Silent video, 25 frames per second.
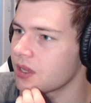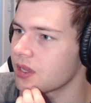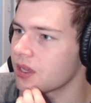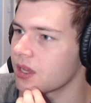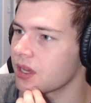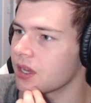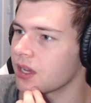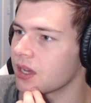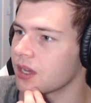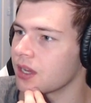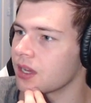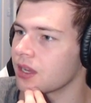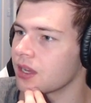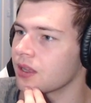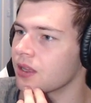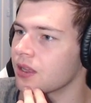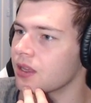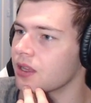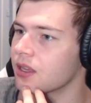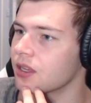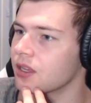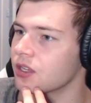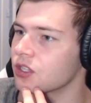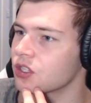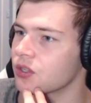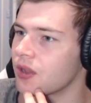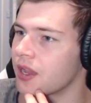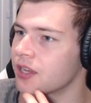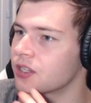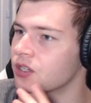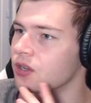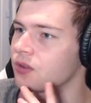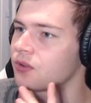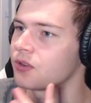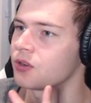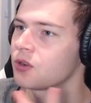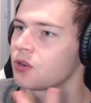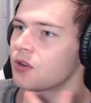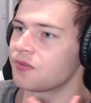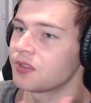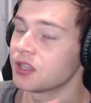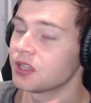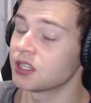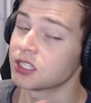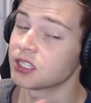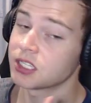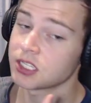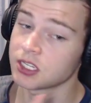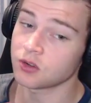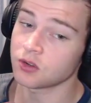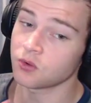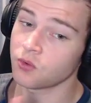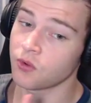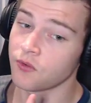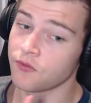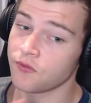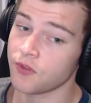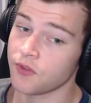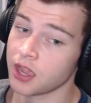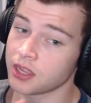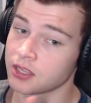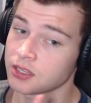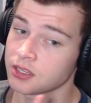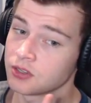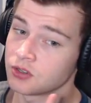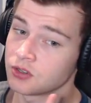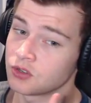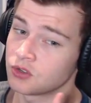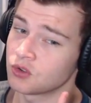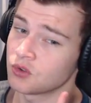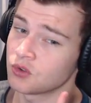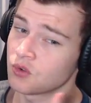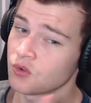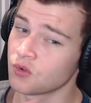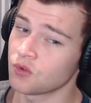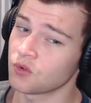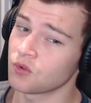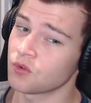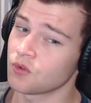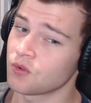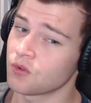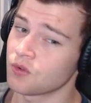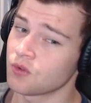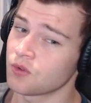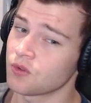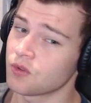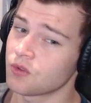So I don't know if this is going to affect Duel.